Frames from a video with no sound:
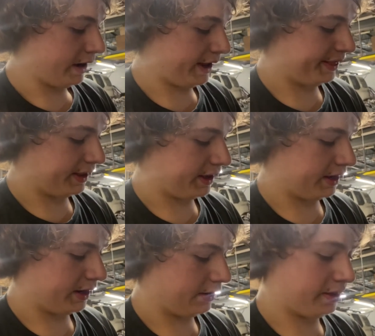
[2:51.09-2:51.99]
And
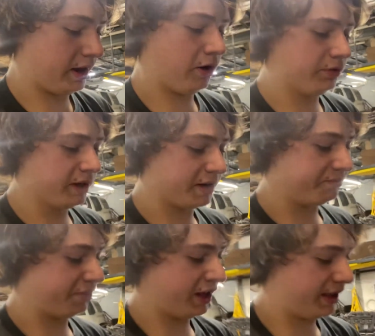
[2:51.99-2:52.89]
then the only
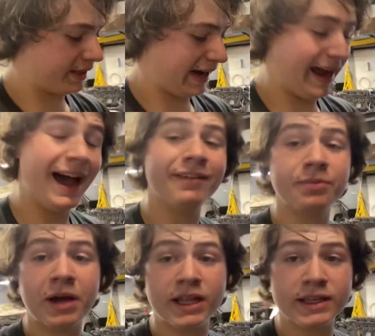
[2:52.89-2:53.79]
complaint that I have
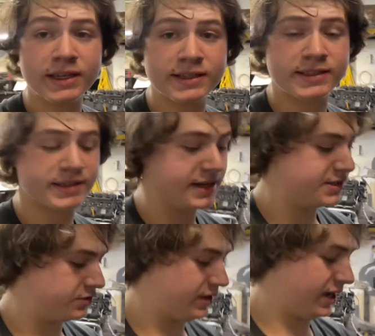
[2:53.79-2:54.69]
about this
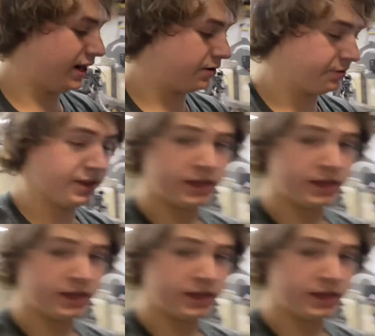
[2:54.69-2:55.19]
is you cannot really